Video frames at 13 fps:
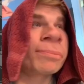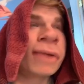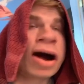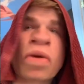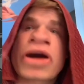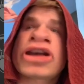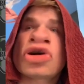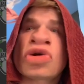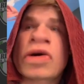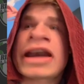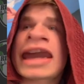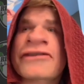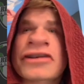But when you
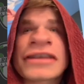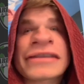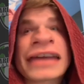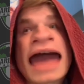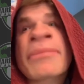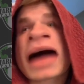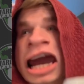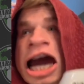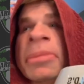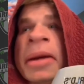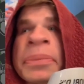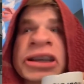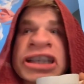win every time, I
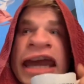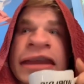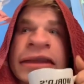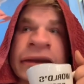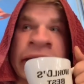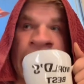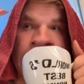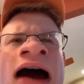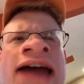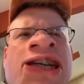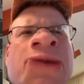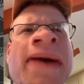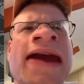come upset.
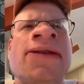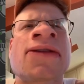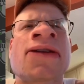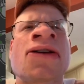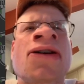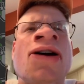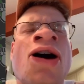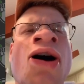Aspetta.